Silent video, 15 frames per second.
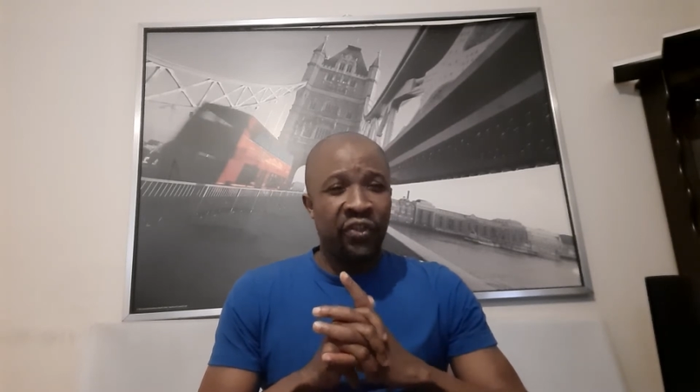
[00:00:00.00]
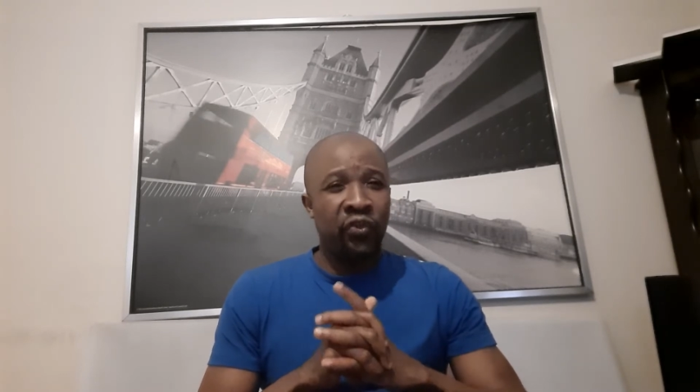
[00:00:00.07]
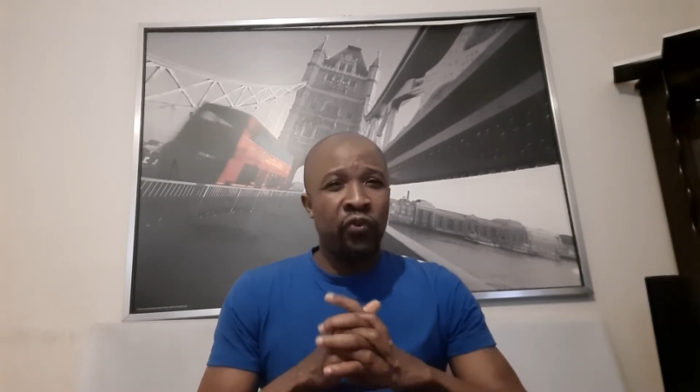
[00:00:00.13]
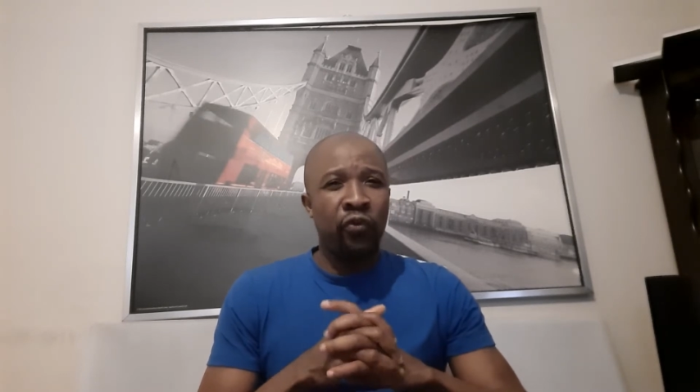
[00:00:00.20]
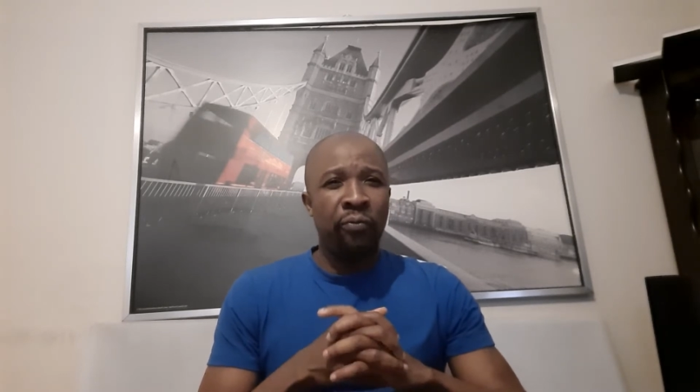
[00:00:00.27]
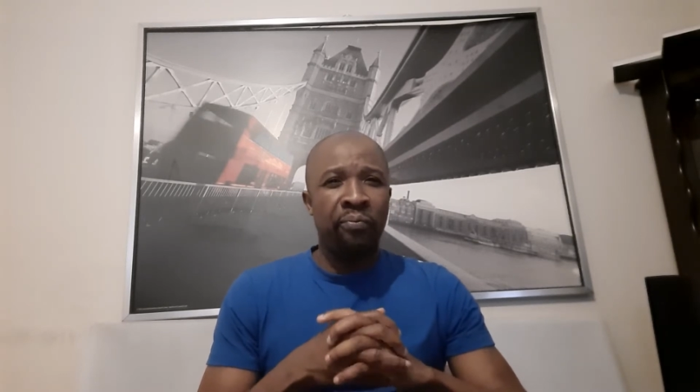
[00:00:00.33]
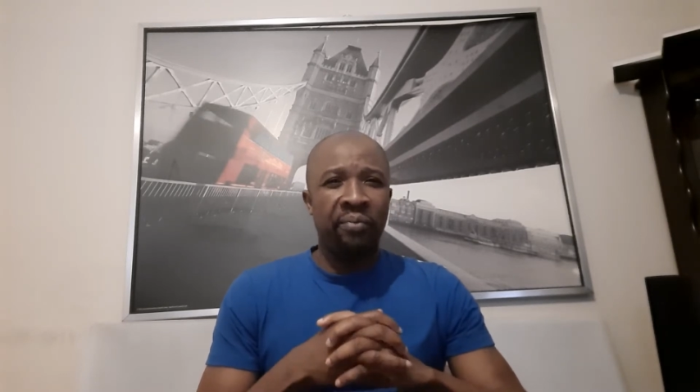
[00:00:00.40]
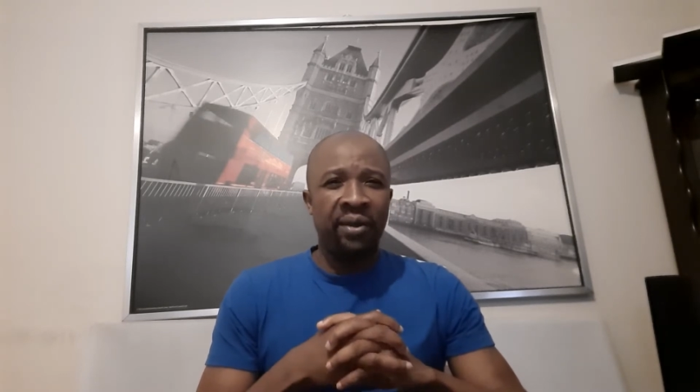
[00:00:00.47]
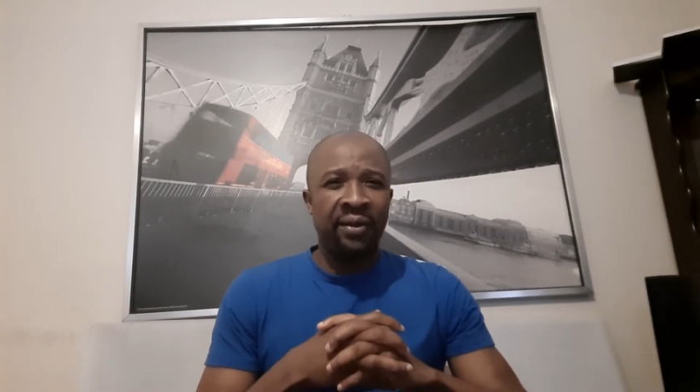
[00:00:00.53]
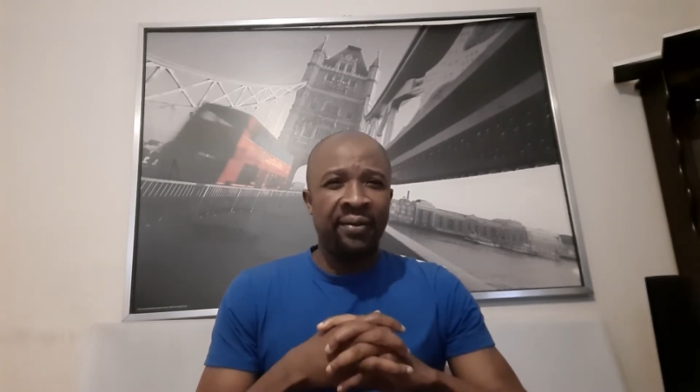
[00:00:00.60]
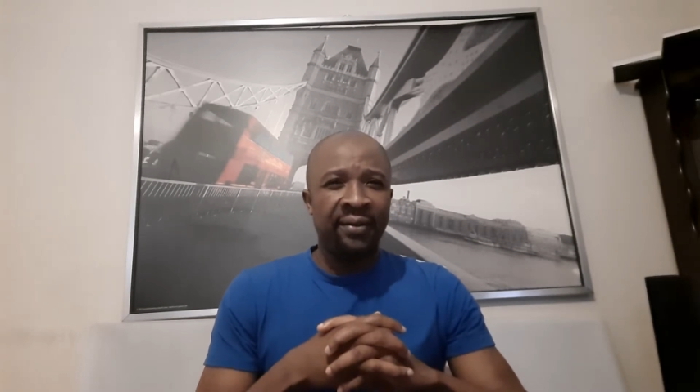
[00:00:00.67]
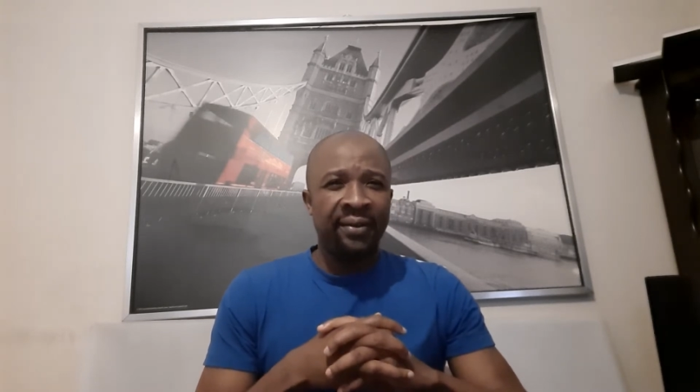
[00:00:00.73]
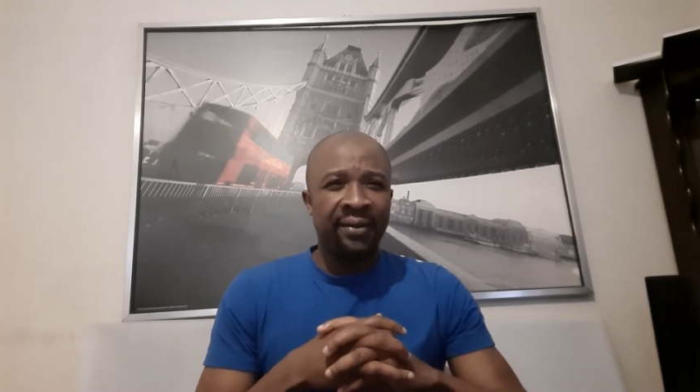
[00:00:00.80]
shouldn't be.